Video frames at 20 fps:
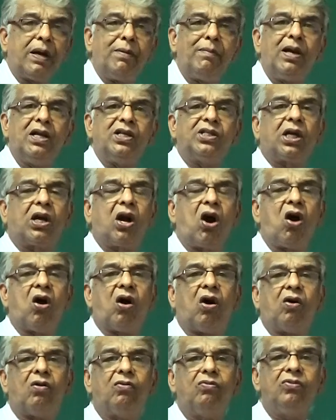payments
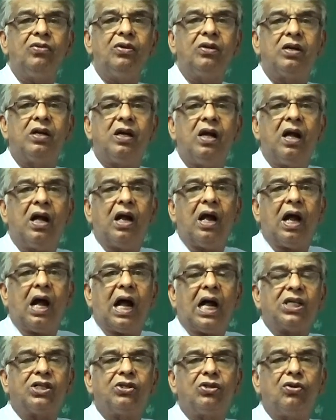account,
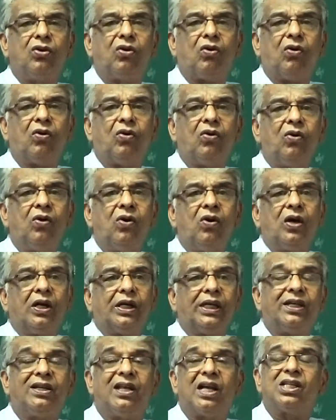as you know,
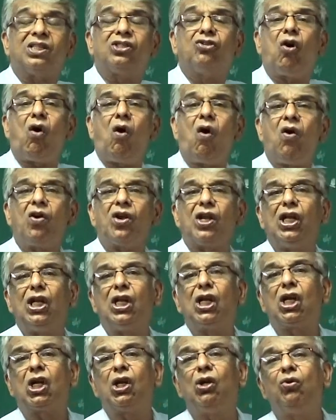it does not
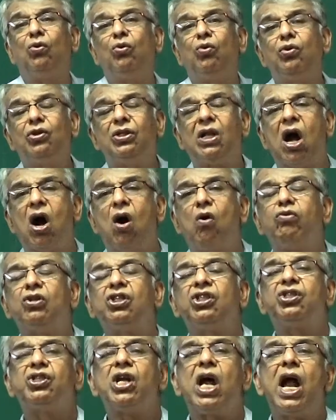include the
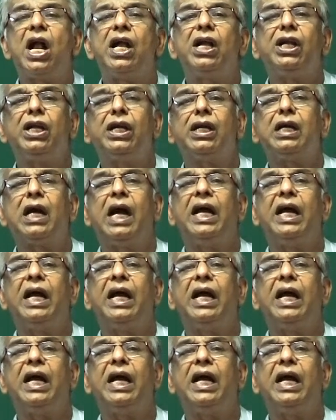outstanding